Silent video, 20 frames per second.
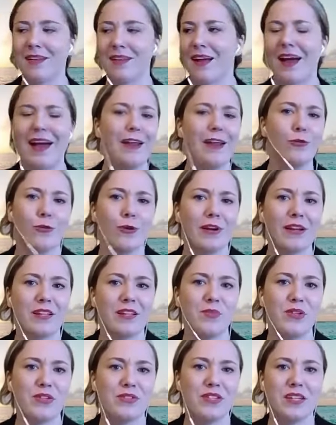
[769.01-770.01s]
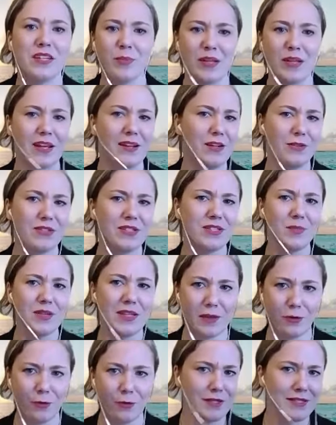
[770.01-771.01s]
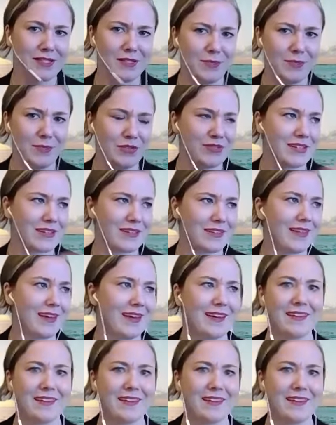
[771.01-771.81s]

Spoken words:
I don't work in music, but I know somebody that works in music that